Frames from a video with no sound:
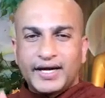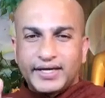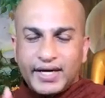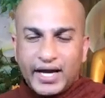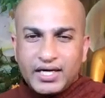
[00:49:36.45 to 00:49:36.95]

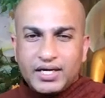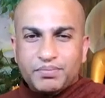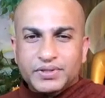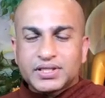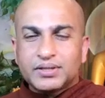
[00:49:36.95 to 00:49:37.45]

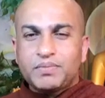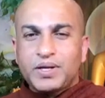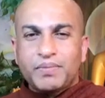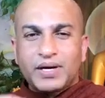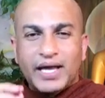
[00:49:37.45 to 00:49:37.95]
90%
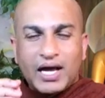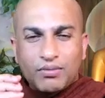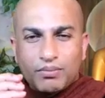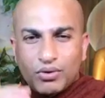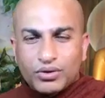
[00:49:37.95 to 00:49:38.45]
people
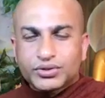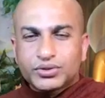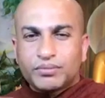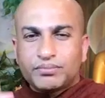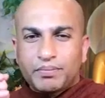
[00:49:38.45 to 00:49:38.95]
have most
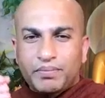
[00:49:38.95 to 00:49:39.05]
of the